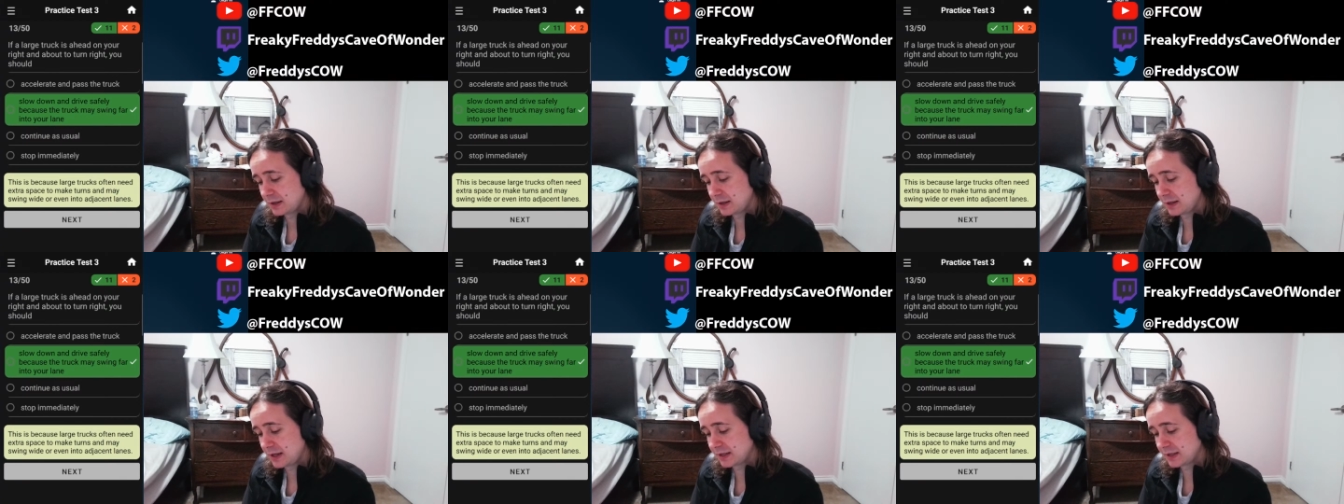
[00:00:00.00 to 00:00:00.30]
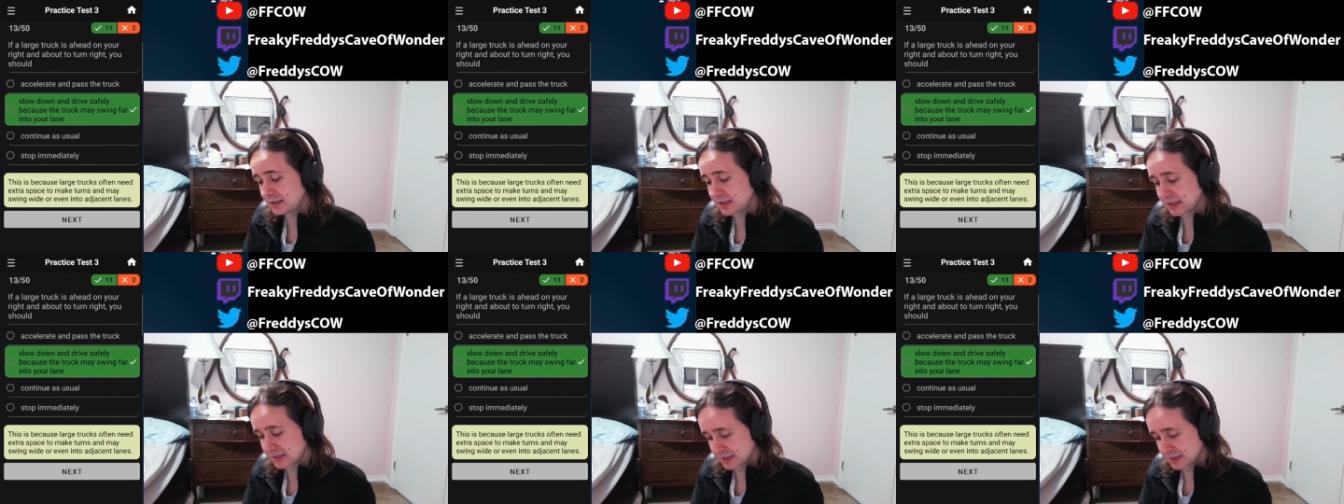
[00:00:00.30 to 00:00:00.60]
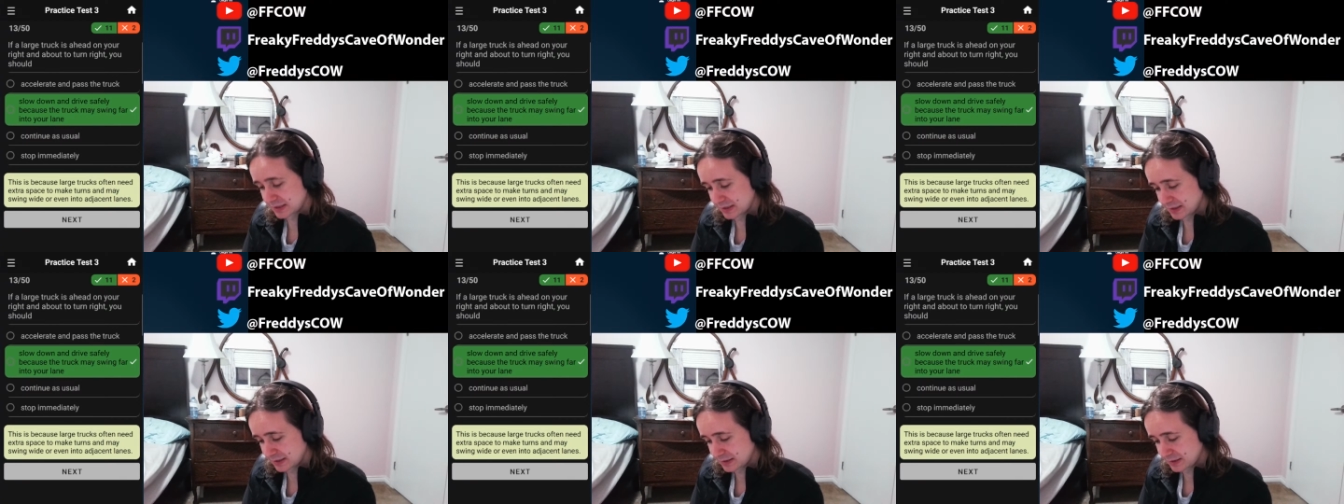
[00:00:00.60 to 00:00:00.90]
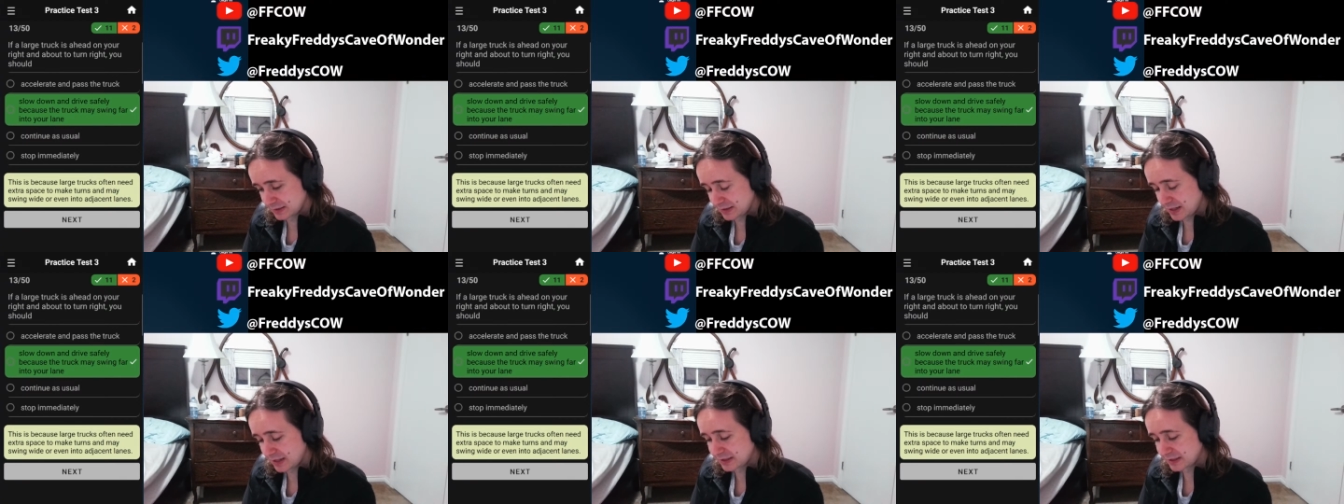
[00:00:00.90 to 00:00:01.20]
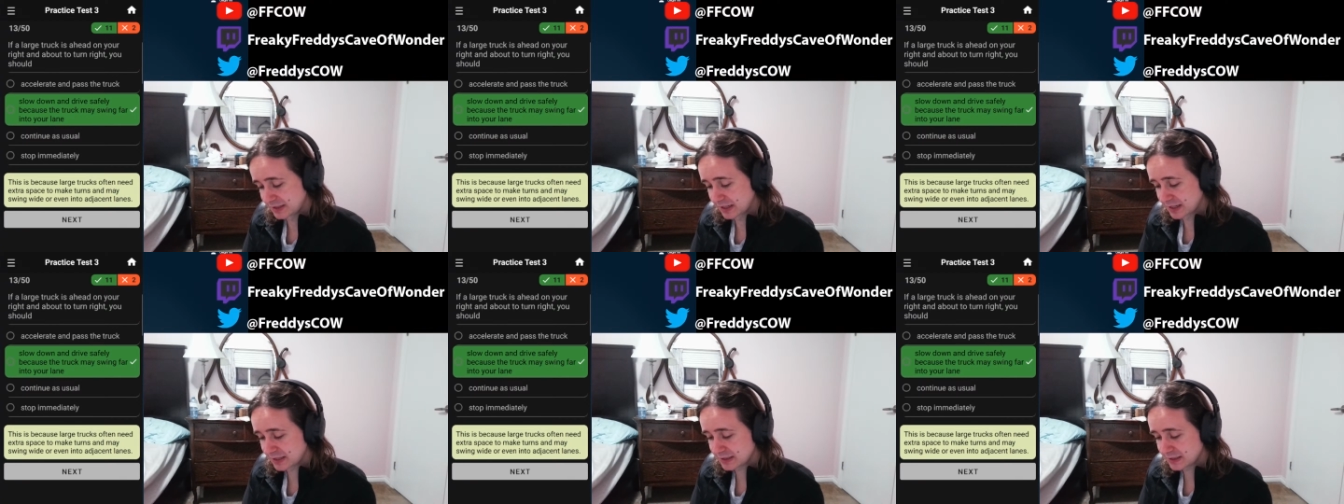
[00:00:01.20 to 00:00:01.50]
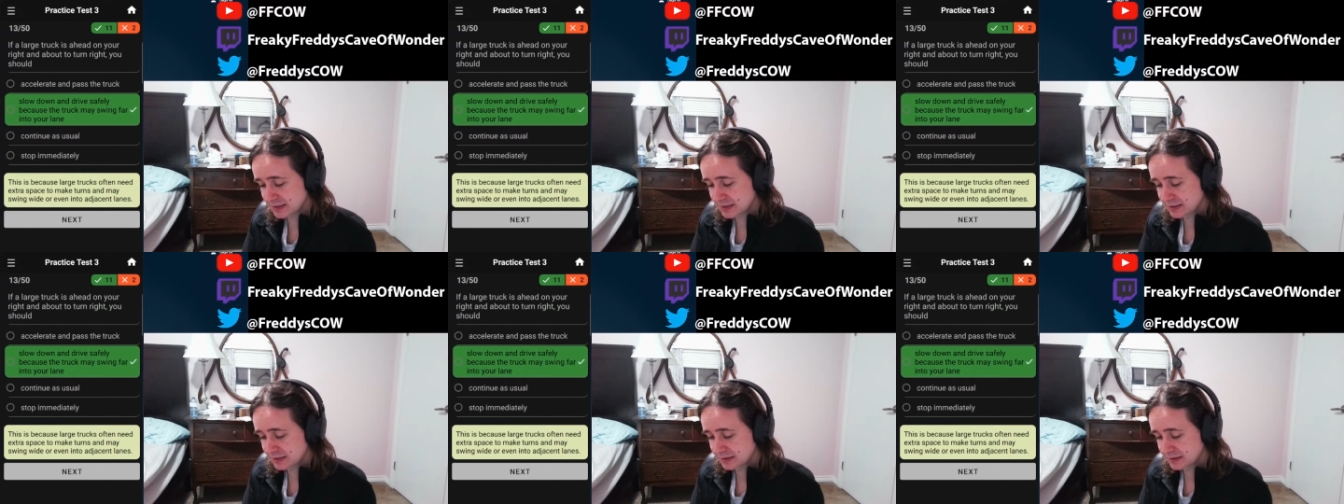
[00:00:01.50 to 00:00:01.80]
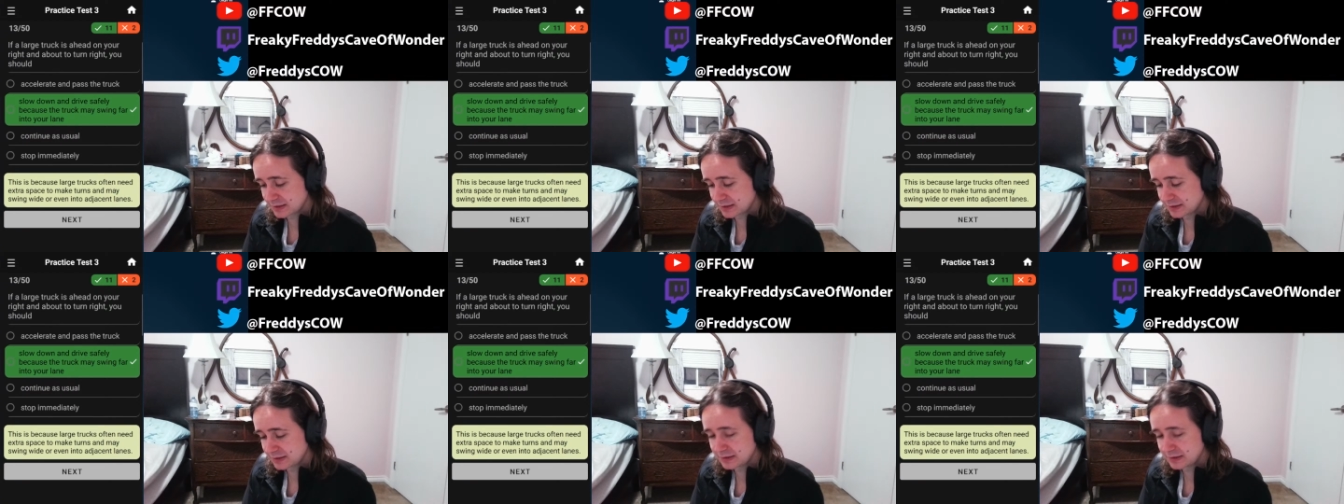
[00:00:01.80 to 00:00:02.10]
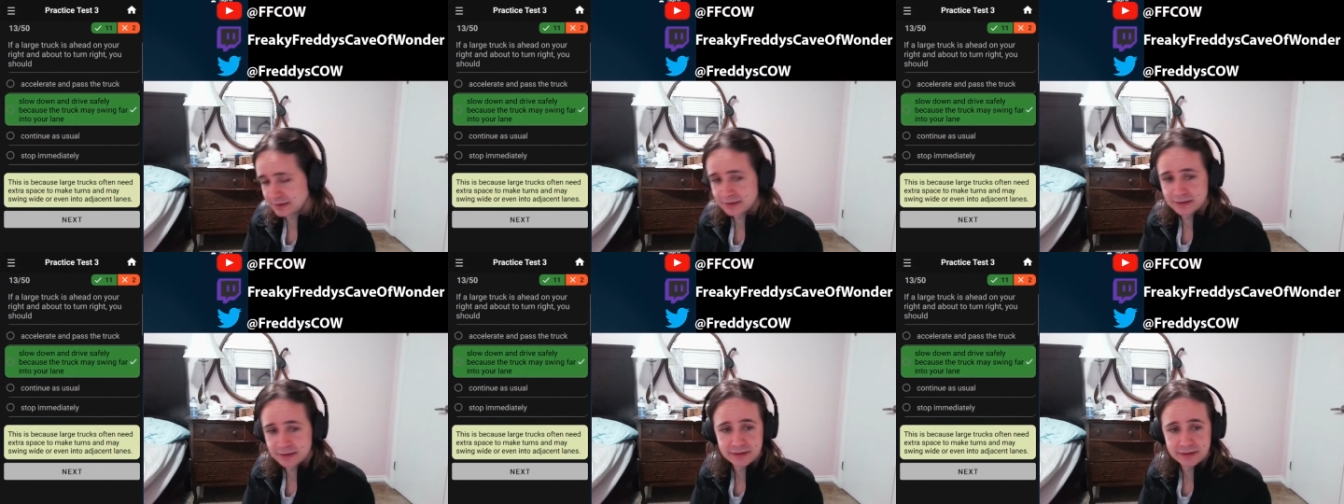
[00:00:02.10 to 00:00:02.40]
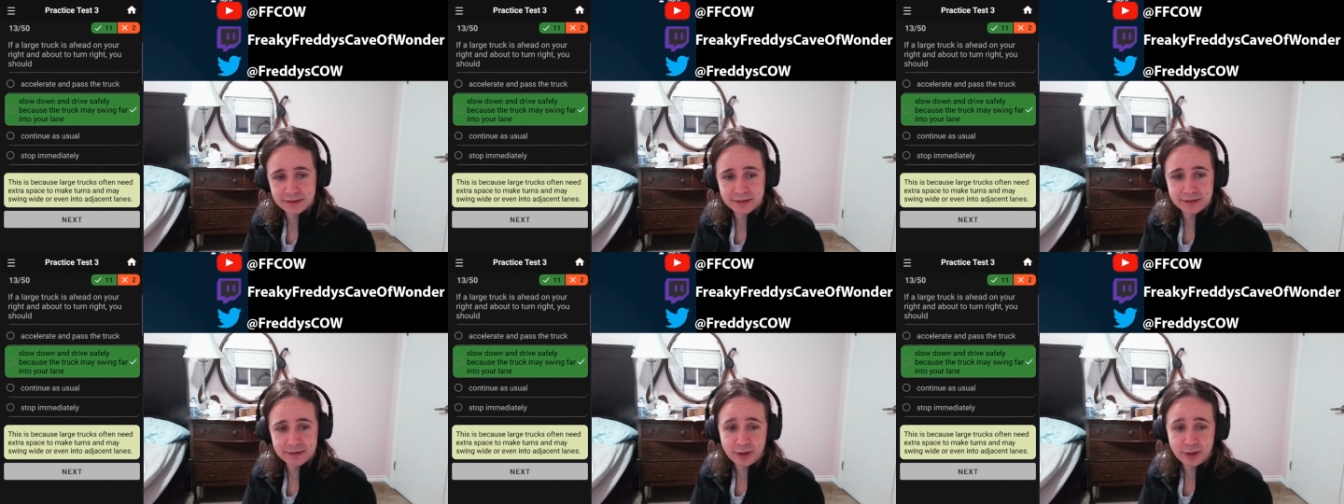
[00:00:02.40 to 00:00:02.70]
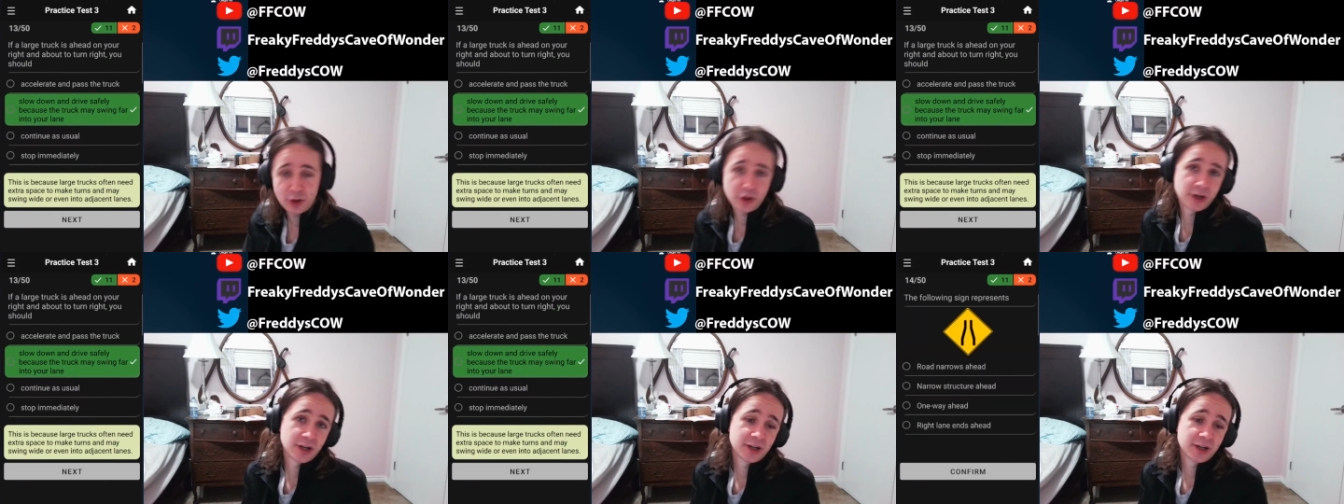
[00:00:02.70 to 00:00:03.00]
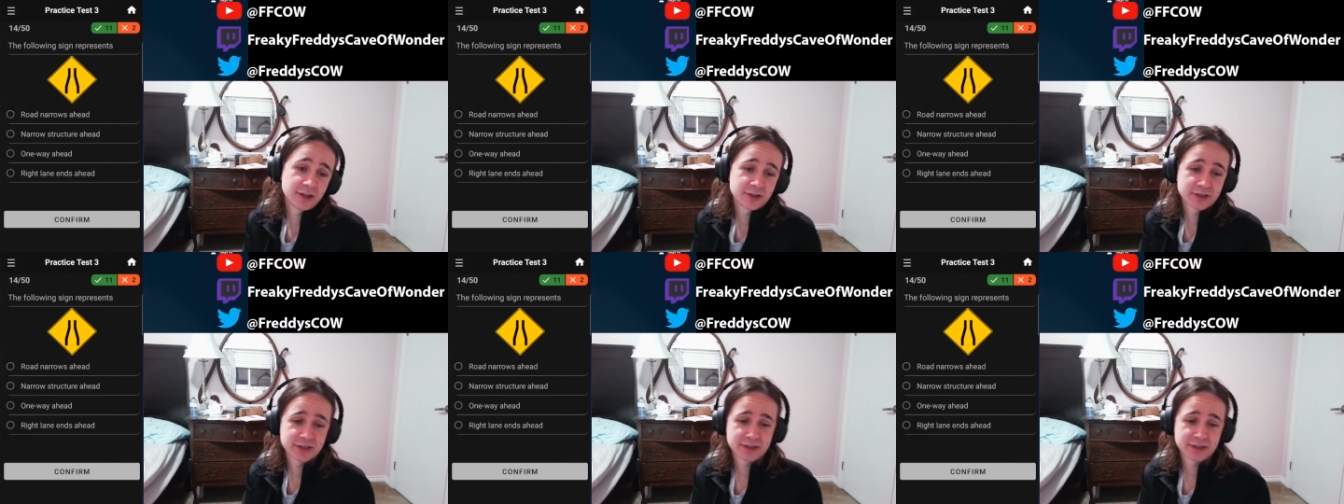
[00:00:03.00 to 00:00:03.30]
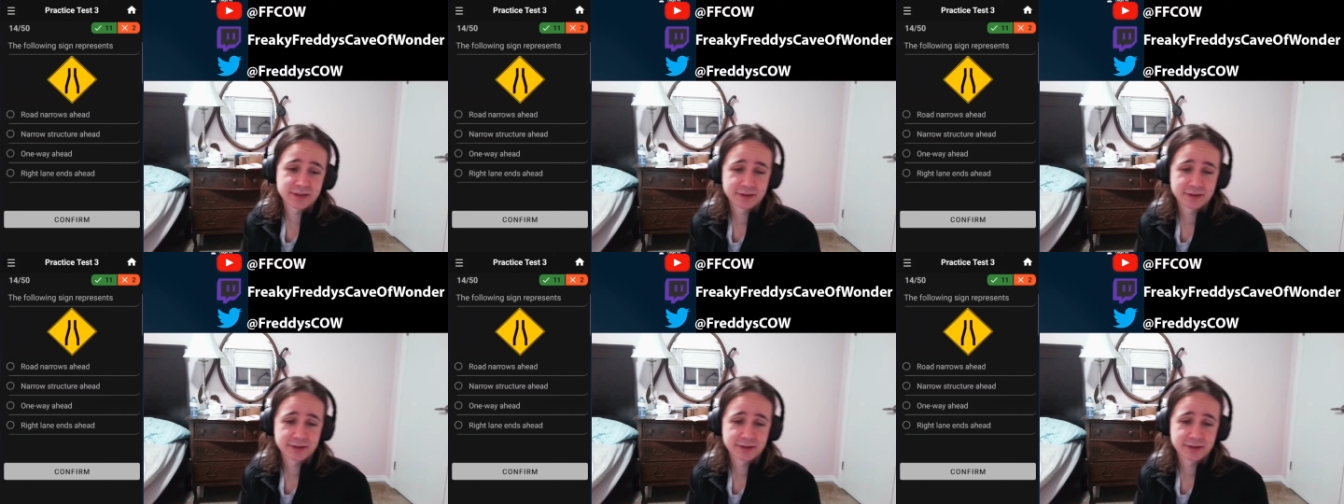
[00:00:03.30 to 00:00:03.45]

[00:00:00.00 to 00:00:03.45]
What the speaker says: Adjacent. Adjacent? Who knows?